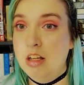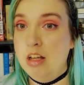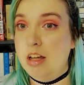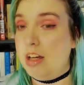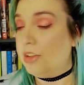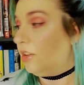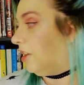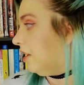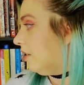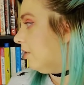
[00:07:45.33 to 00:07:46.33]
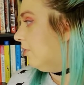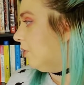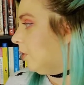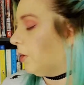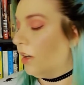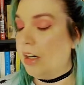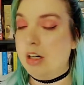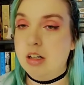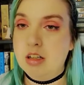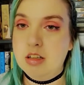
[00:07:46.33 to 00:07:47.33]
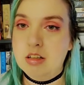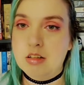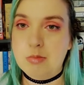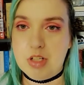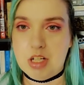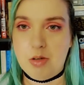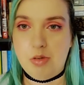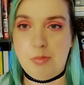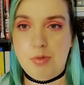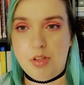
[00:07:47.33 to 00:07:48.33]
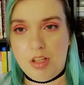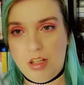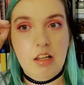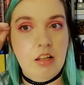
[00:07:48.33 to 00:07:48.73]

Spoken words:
other than the 4, which I will put